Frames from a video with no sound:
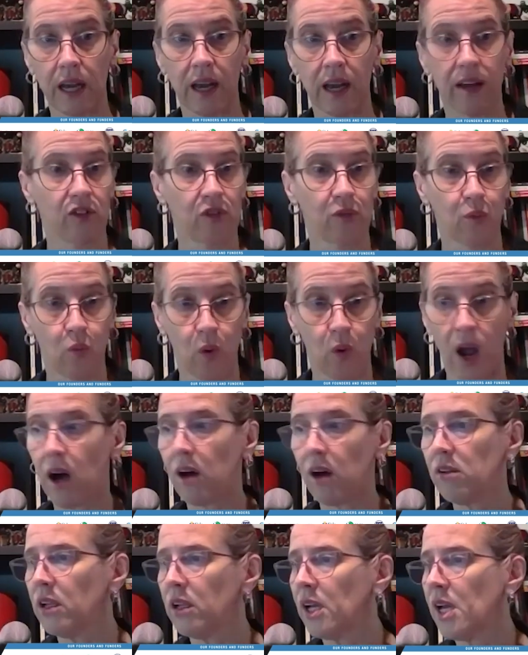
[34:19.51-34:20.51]
as
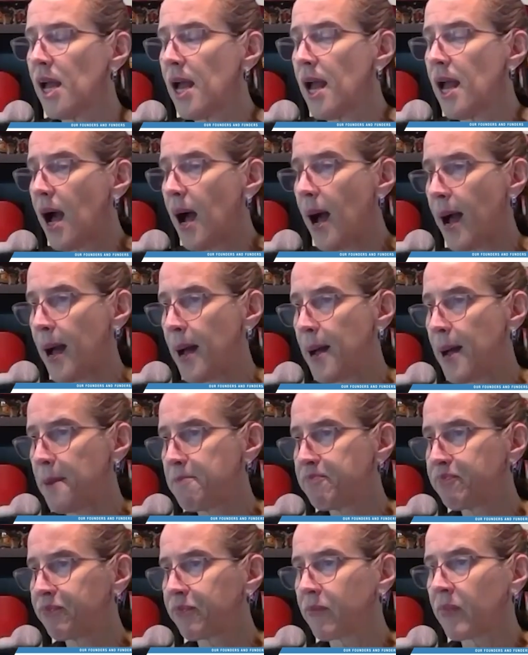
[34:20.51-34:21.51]
well.
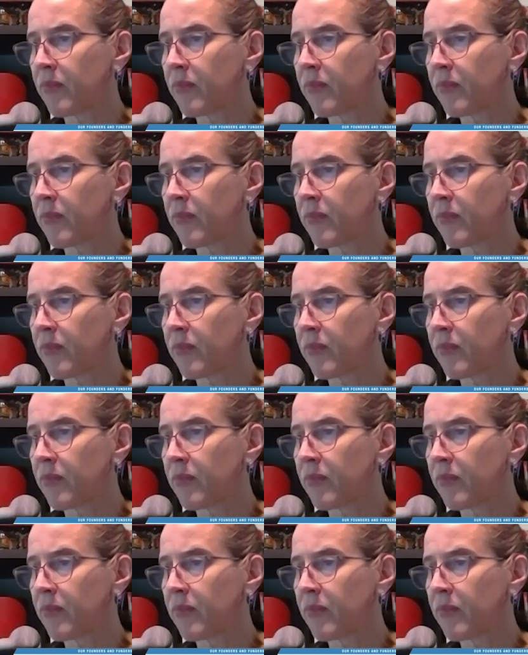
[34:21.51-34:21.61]
Um,